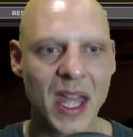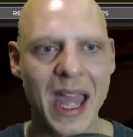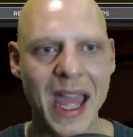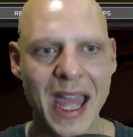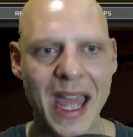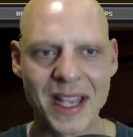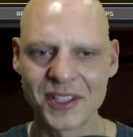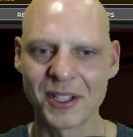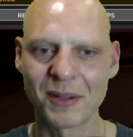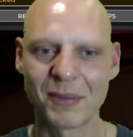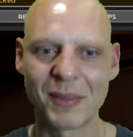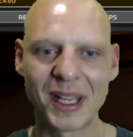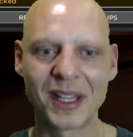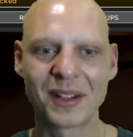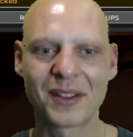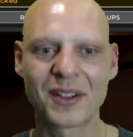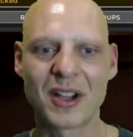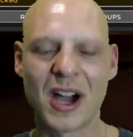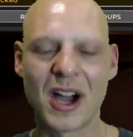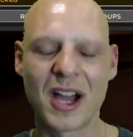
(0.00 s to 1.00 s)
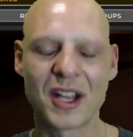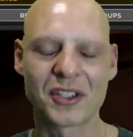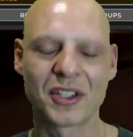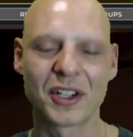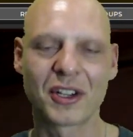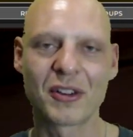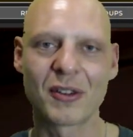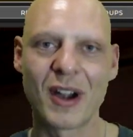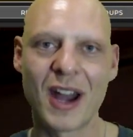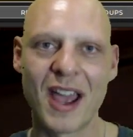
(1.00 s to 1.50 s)
Estimated cost to
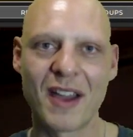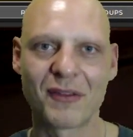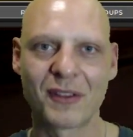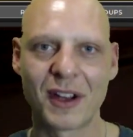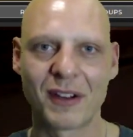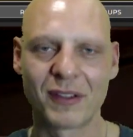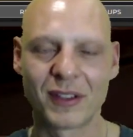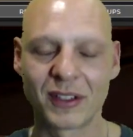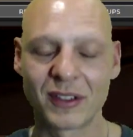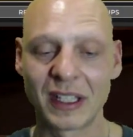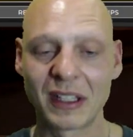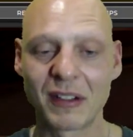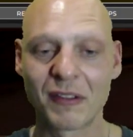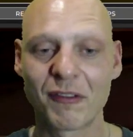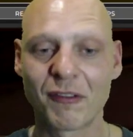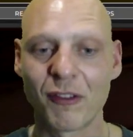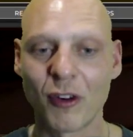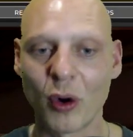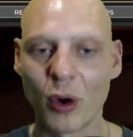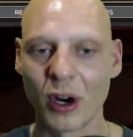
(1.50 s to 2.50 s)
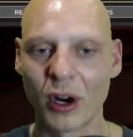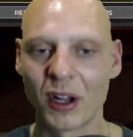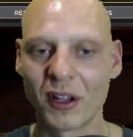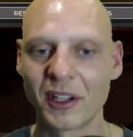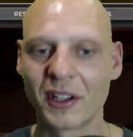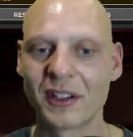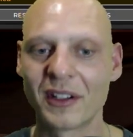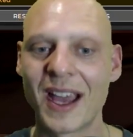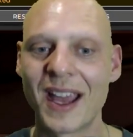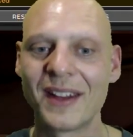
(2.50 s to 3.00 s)
craft everything,
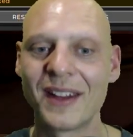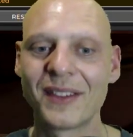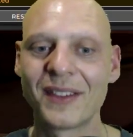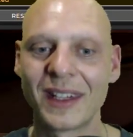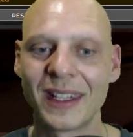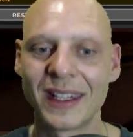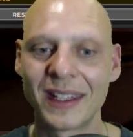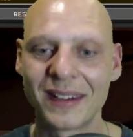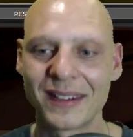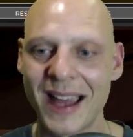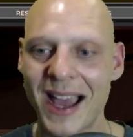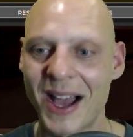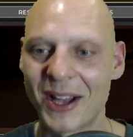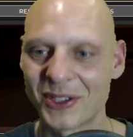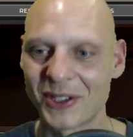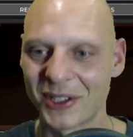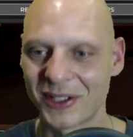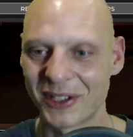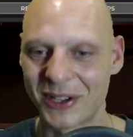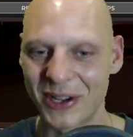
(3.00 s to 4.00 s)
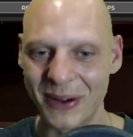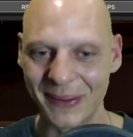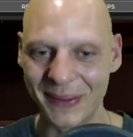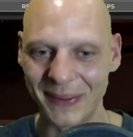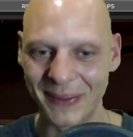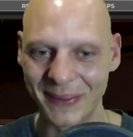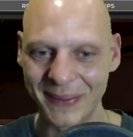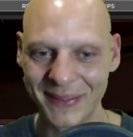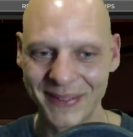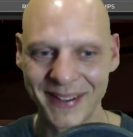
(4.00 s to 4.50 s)
419,000
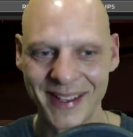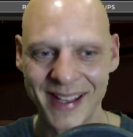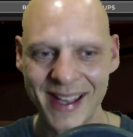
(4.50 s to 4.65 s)
gold.